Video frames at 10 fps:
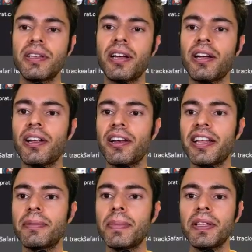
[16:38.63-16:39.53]

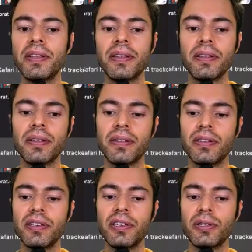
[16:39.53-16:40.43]
let me
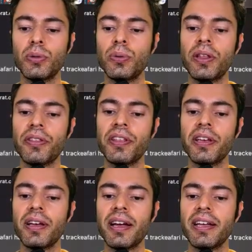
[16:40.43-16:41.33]
do the
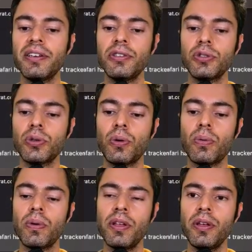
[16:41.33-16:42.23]
thing again.
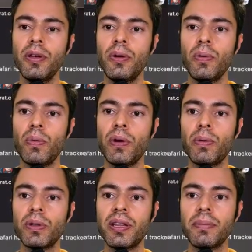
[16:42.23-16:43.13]
So we
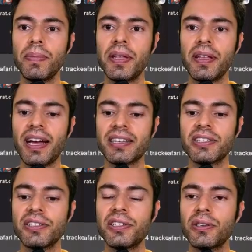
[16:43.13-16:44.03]
would be
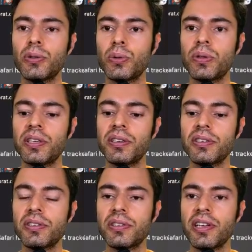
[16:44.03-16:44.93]
accessing to
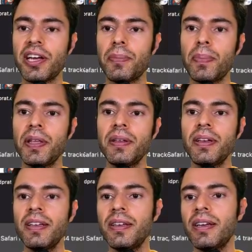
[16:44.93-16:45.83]
this IP,
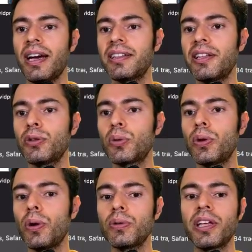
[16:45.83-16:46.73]
and then to
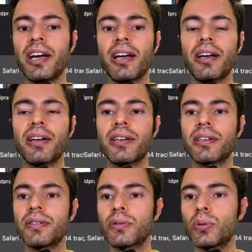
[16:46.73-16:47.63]
know
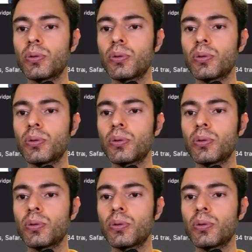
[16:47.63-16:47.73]
the